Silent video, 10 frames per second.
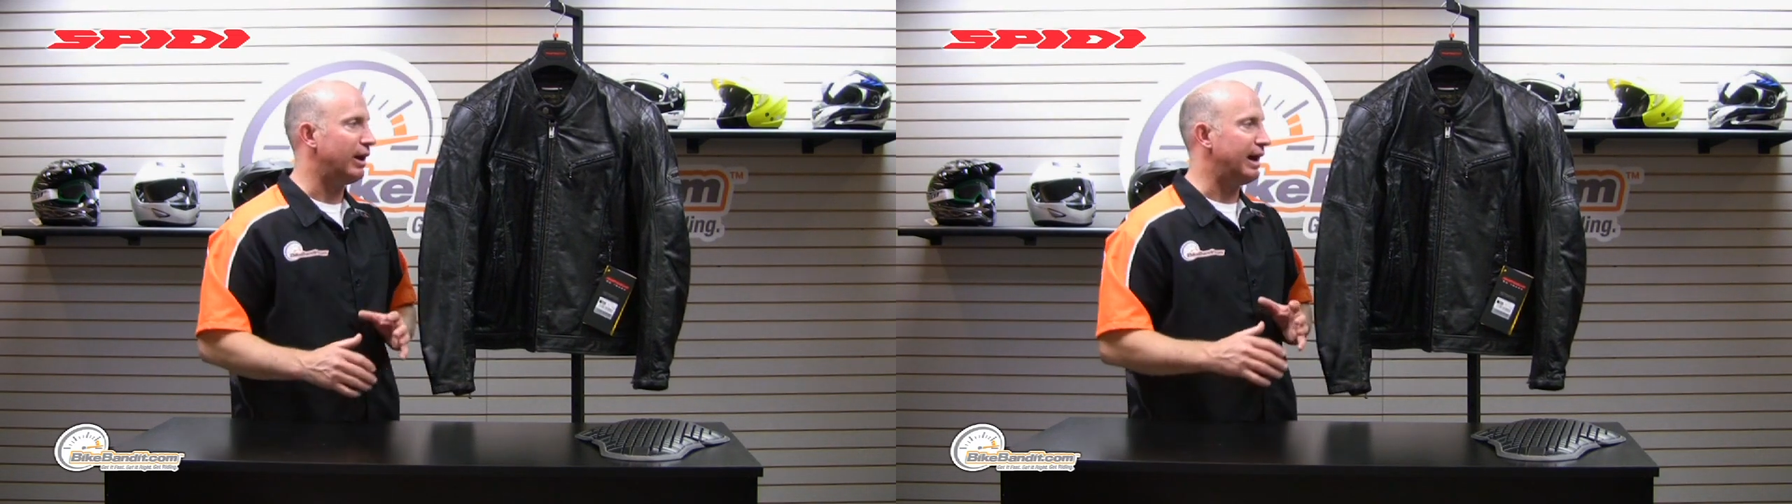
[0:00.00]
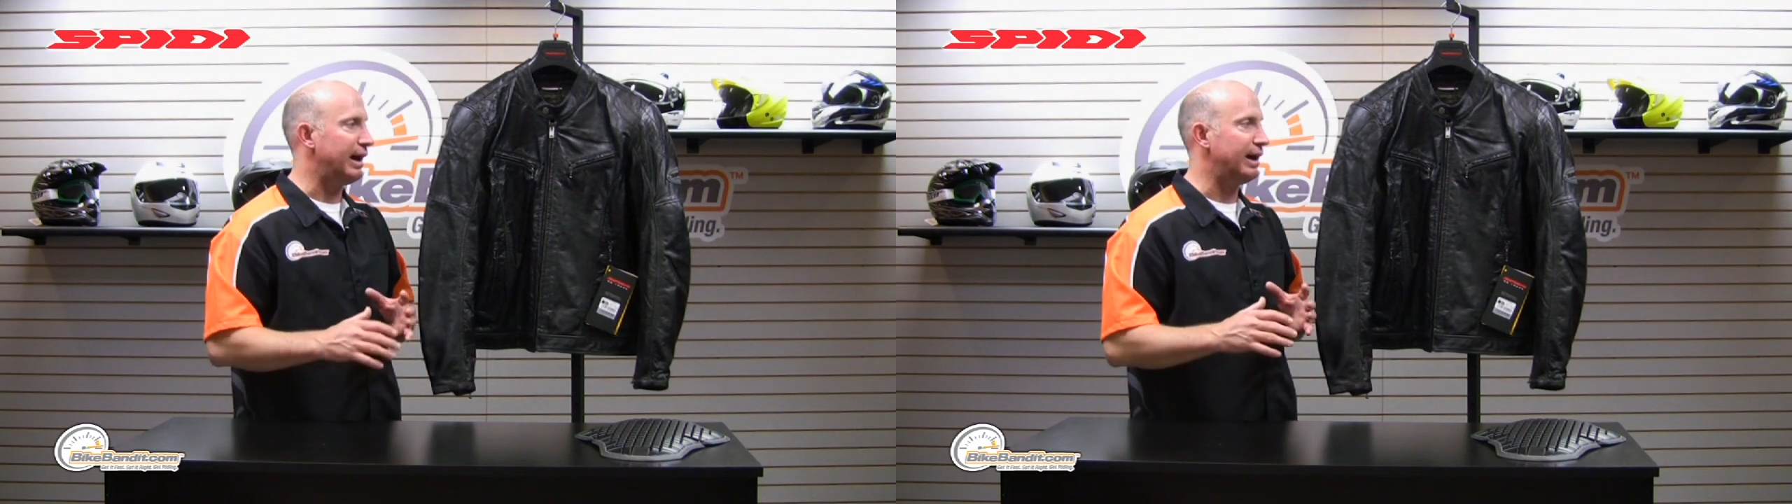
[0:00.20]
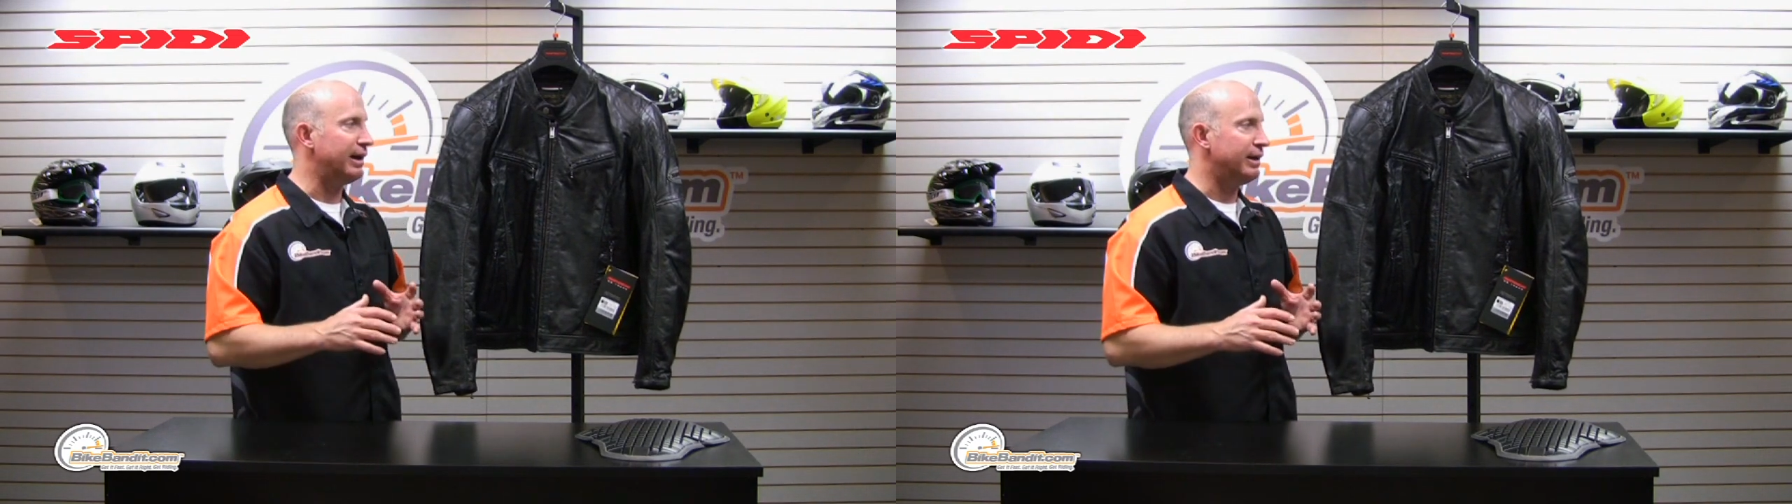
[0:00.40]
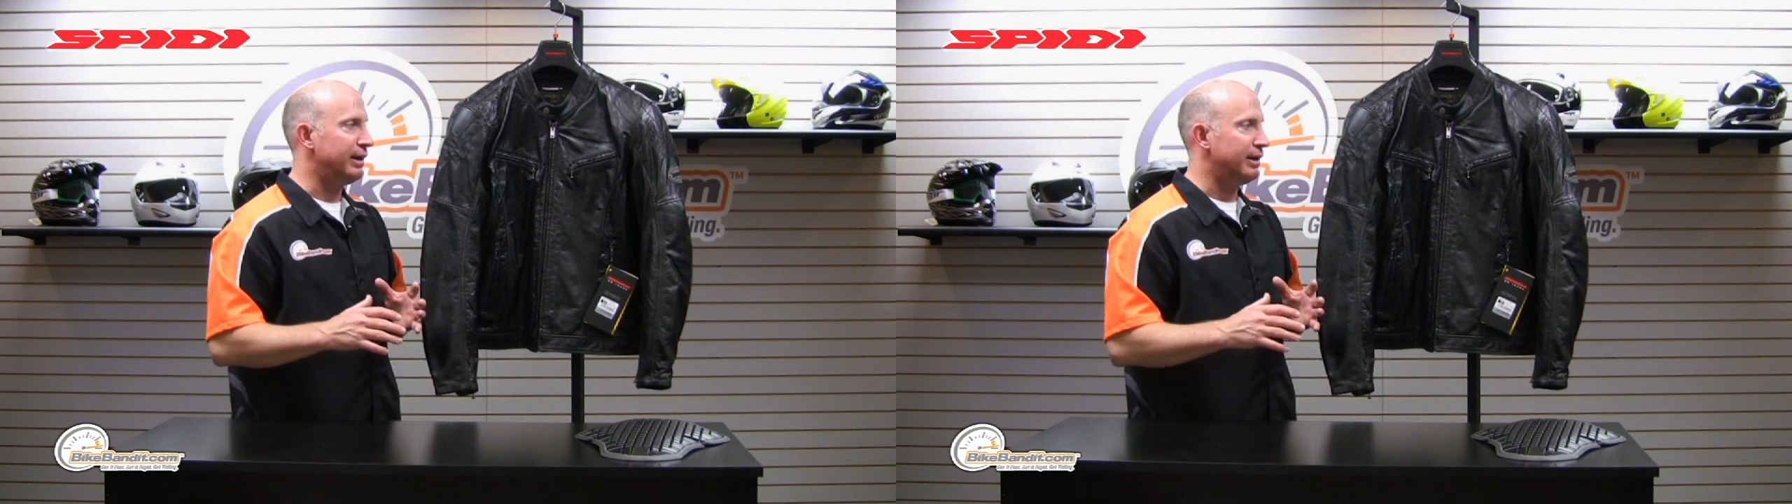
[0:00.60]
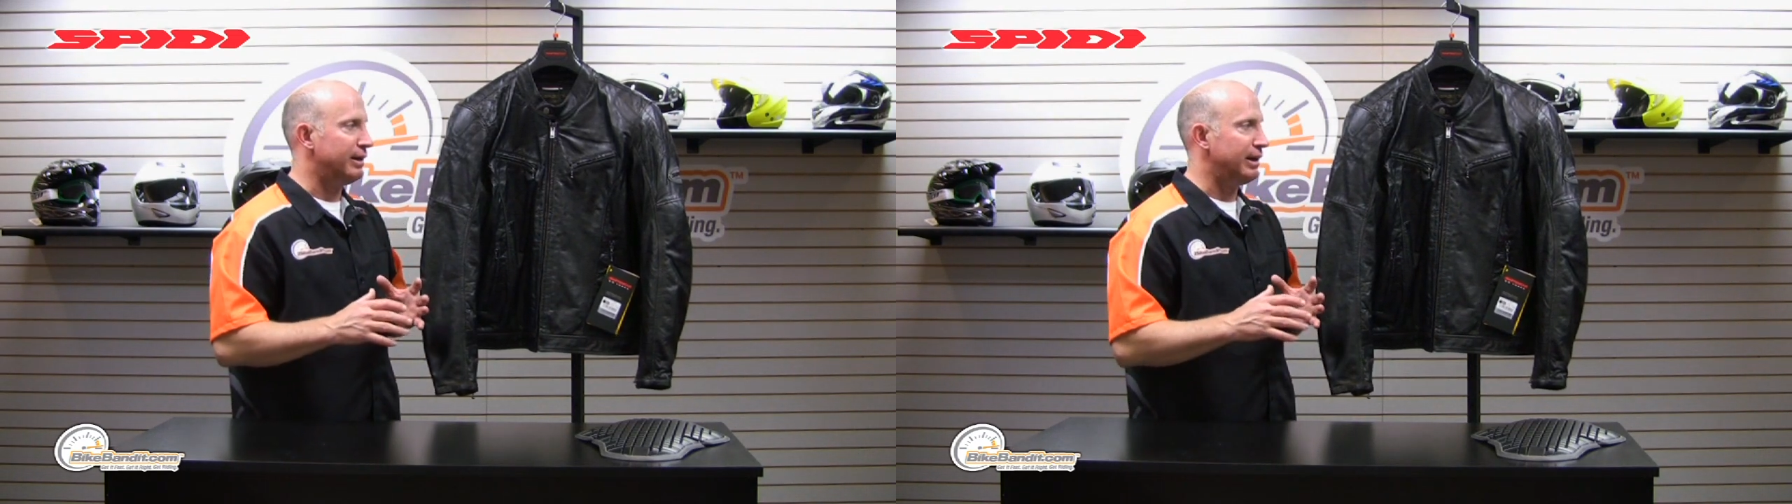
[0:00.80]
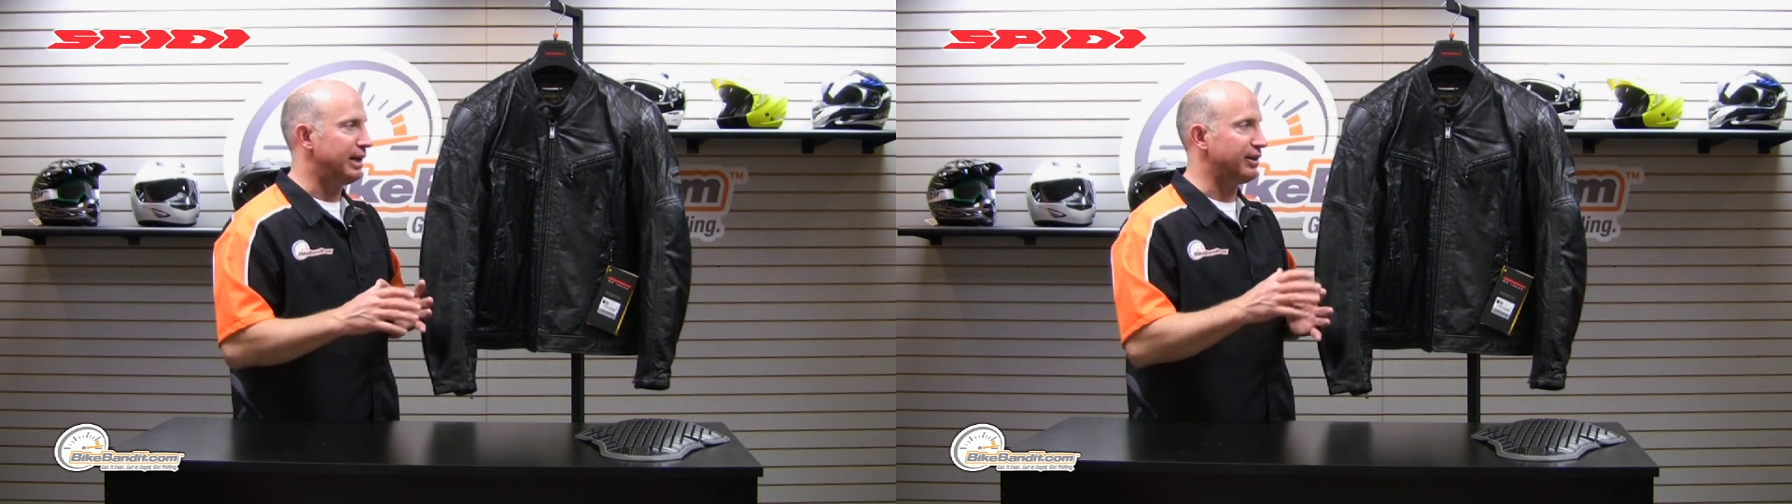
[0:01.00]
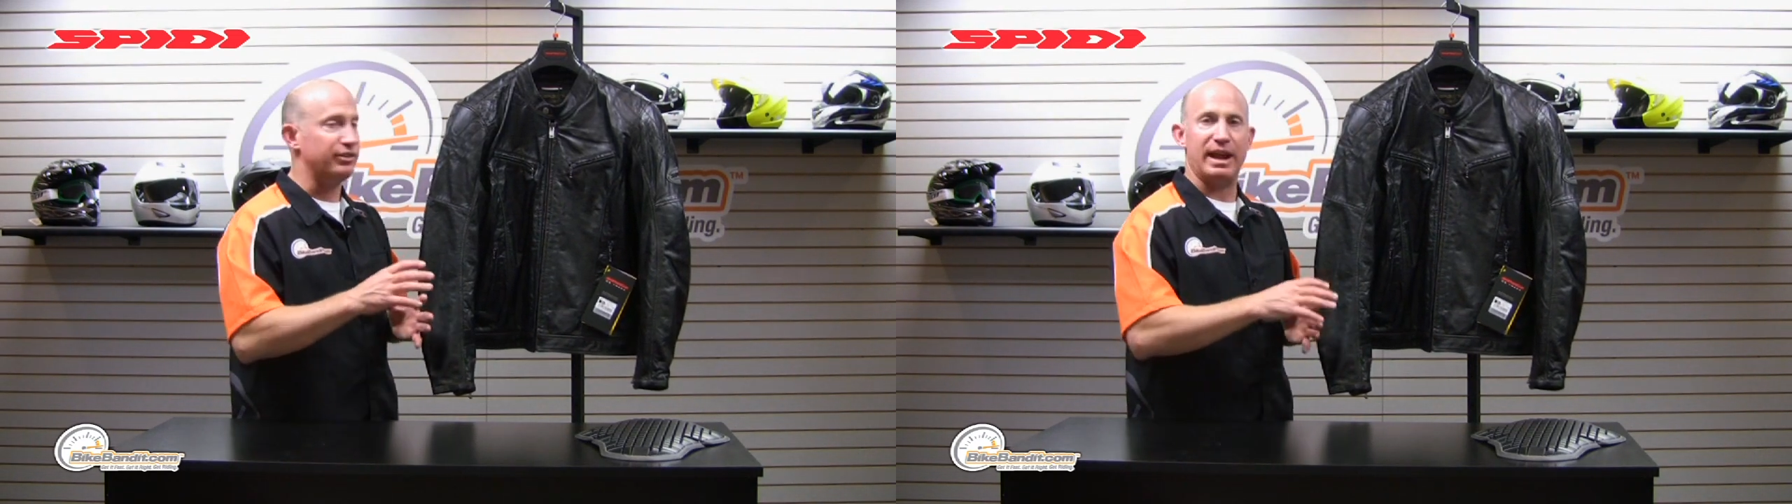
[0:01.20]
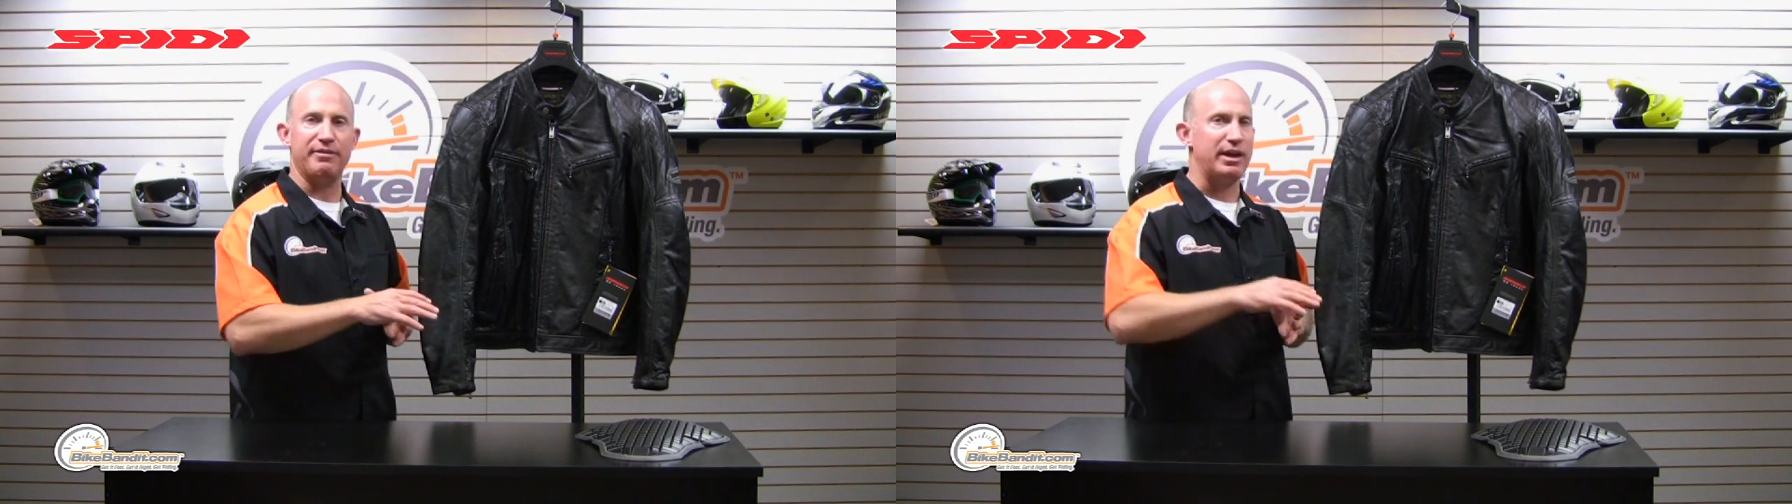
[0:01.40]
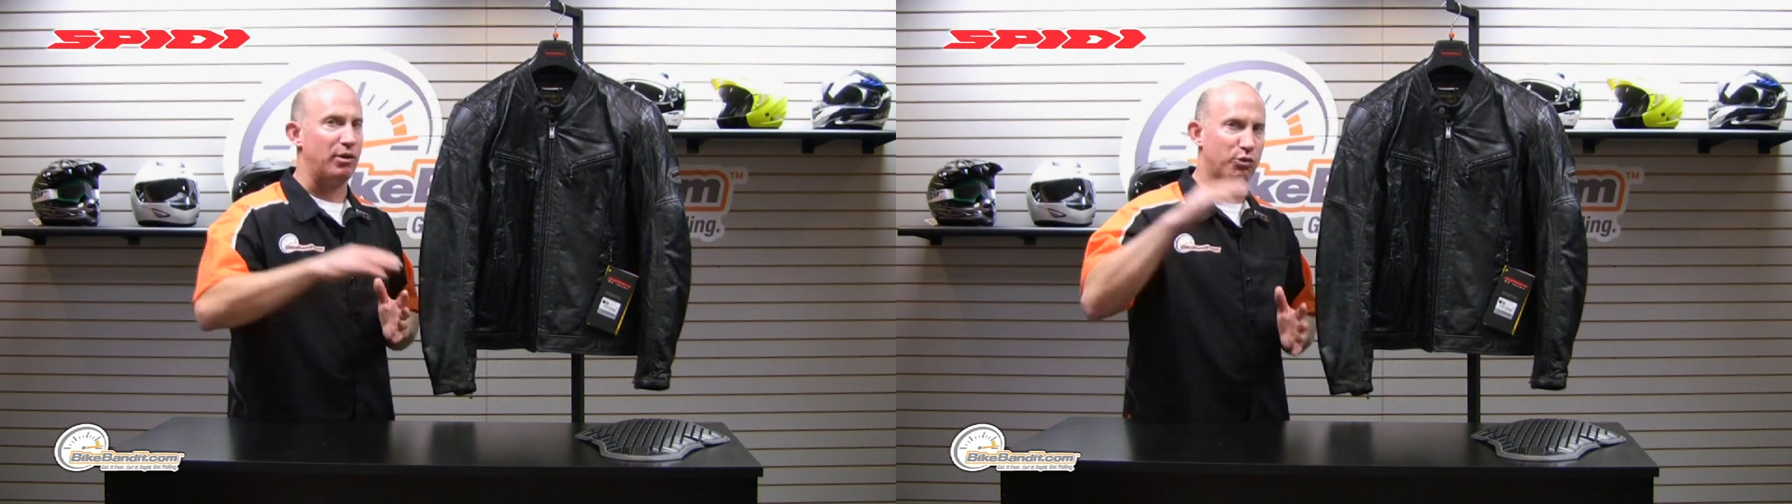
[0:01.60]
Uh, it doesn't have that